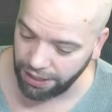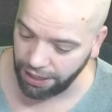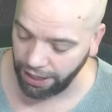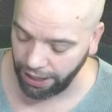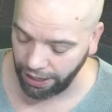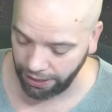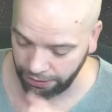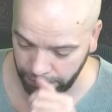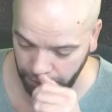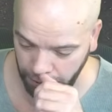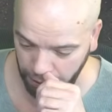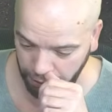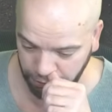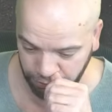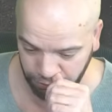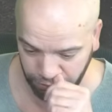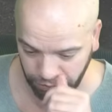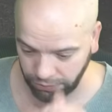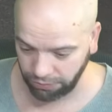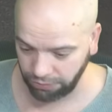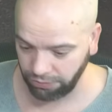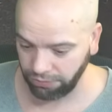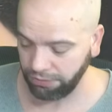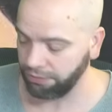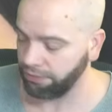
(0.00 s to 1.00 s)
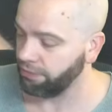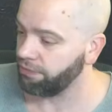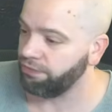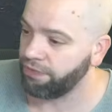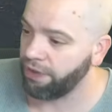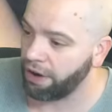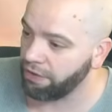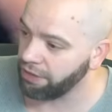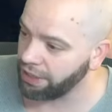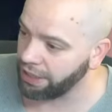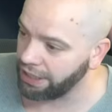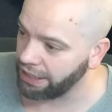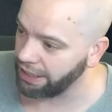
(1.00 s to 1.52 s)
And then, so you
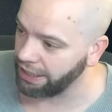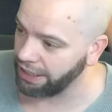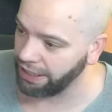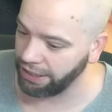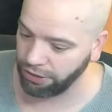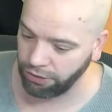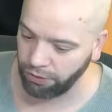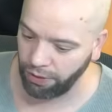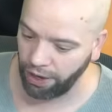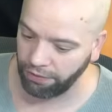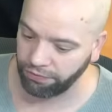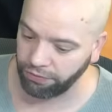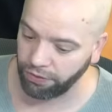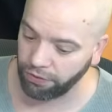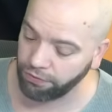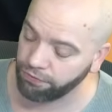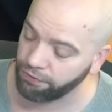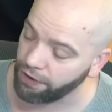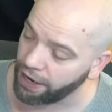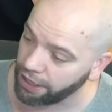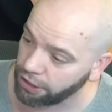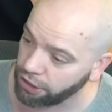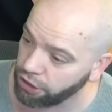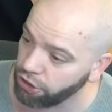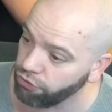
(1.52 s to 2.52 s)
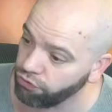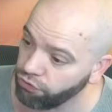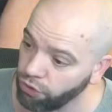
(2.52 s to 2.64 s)
very clearly, you have your faction